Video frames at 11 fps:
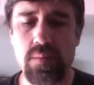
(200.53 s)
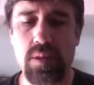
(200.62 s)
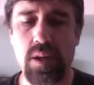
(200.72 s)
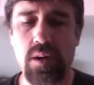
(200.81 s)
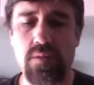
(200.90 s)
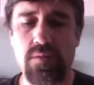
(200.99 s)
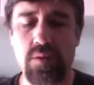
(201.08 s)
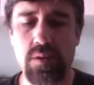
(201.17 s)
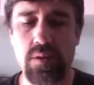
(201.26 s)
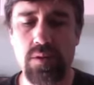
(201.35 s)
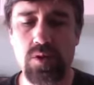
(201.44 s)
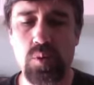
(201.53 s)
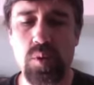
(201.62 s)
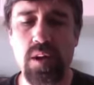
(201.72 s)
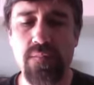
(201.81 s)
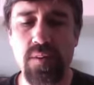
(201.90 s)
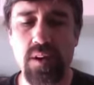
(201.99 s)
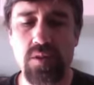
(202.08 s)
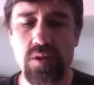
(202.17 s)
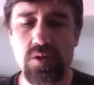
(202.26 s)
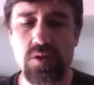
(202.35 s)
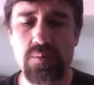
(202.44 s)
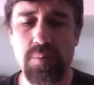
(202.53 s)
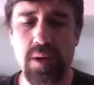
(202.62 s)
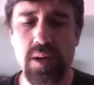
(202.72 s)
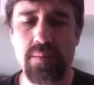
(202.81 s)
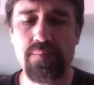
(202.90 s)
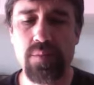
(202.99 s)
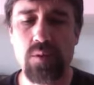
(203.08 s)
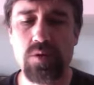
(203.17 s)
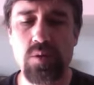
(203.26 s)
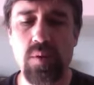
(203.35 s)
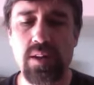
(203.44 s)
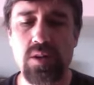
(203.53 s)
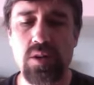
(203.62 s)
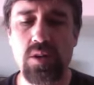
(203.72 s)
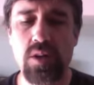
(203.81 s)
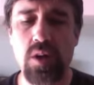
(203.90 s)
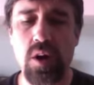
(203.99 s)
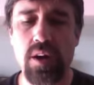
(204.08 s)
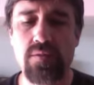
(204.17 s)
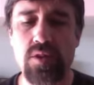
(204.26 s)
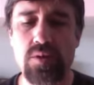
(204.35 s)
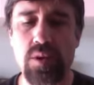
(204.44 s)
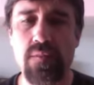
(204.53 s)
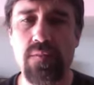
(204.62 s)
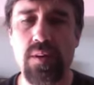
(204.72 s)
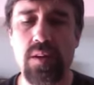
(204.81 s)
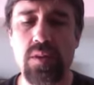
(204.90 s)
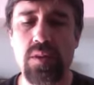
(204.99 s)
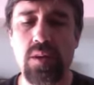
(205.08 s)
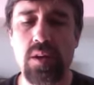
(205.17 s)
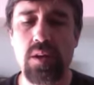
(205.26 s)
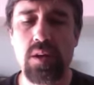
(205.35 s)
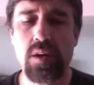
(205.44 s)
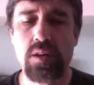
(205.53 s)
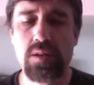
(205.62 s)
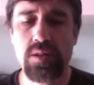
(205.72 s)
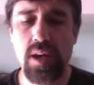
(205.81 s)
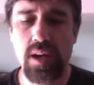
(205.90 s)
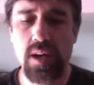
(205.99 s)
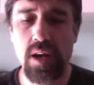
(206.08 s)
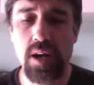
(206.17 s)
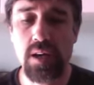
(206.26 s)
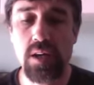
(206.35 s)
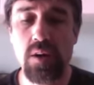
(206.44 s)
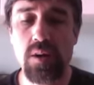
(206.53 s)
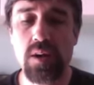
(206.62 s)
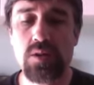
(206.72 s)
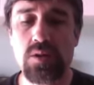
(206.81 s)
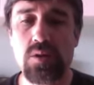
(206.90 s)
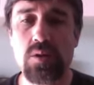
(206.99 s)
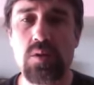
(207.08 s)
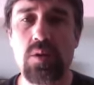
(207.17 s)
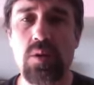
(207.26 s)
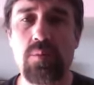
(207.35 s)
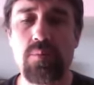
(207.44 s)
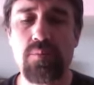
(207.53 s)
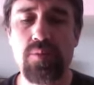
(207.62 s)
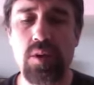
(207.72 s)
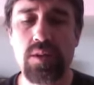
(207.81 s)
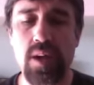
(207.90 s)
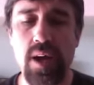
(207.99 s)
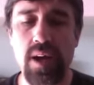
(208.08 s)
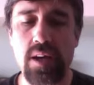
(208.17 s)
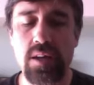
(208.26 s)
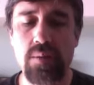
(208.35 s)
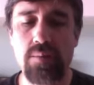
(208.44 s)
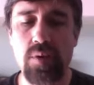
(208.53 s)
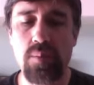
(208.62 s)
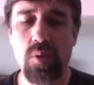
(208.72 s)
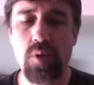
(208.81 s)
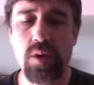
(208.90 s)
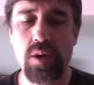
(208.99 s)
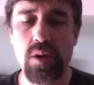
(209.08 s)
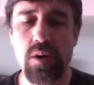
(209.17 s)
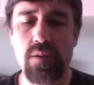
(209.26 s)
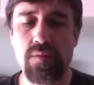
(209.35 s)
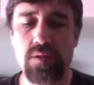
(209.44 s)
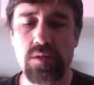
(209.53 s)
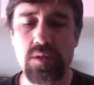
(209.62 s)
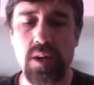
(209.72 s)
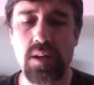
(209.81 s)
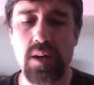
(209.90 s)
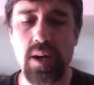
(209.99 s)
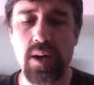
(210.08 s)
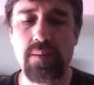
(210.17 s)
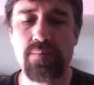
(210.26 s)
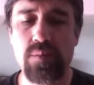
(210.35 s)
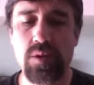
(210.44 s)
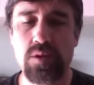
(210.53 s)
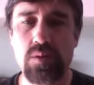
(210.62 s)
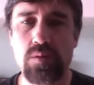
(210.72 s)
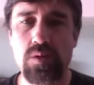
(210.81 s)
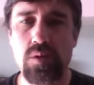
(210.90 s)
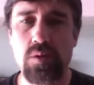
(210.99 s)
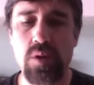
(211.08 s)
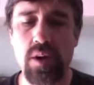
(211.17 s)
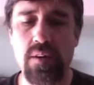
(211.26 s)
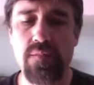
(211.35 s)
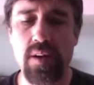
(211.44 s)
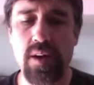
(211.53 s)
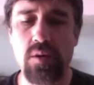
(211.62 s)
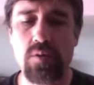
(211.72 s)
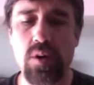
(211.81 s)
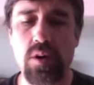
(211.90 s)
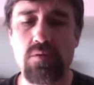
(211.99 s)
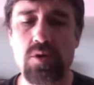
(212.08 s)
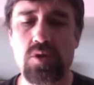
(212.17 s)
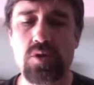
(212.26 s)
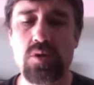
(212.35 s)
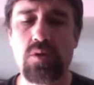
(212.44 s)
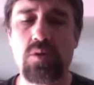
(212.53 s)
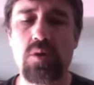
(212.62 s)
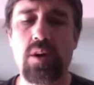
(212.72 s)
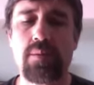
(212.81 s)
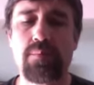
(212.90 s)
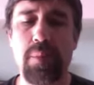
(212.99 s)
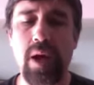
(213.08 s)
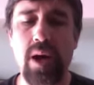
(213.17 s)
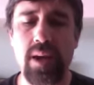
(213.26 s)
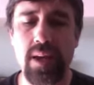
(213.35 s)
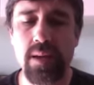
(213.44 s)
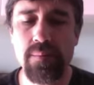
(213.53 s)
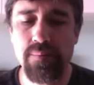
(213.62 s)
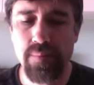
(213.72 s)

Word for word: now 25th it should be, was erected on the night of the 25th, Saturday, going into the, the day, the, the morning of Sunday, because it was an all-night affair, all-night ritual and all-night party,